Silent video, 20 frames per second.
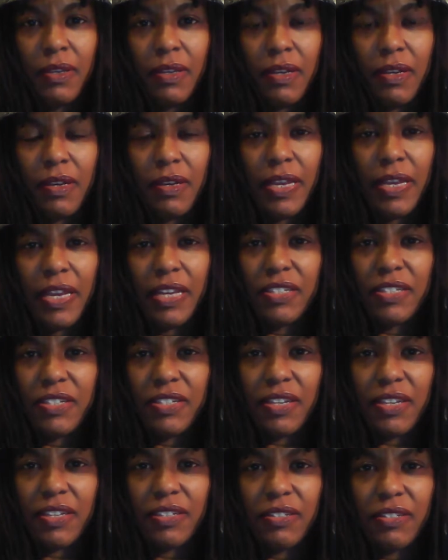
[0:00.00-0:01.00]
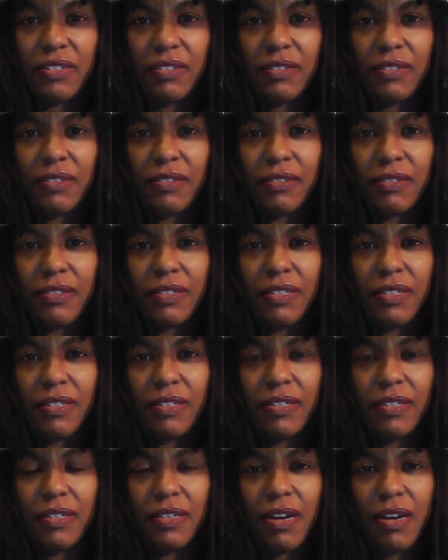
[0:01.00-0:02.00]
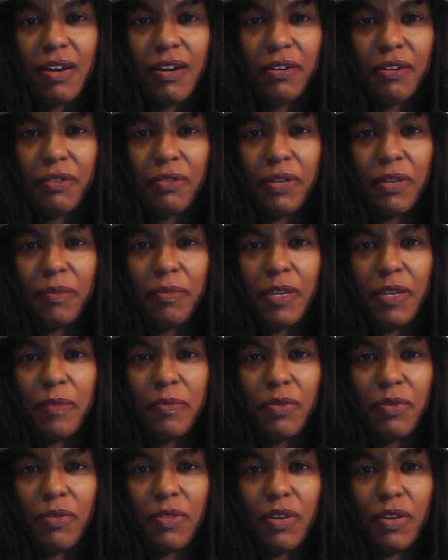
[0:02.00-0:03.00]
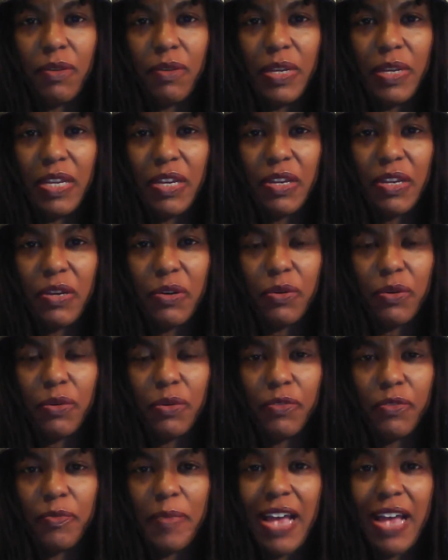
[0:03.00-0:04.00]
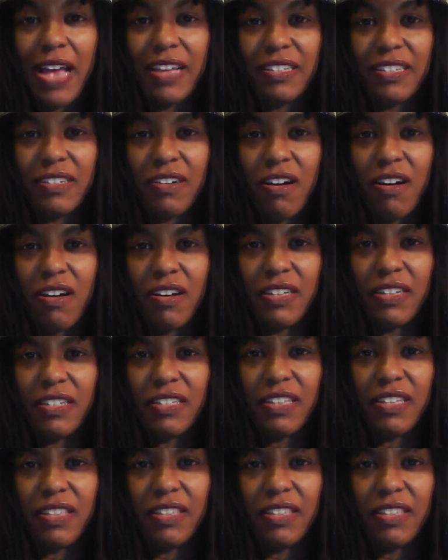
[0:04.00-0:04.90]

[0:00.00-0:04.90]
ancestors, honoring people that we know who have passed on to the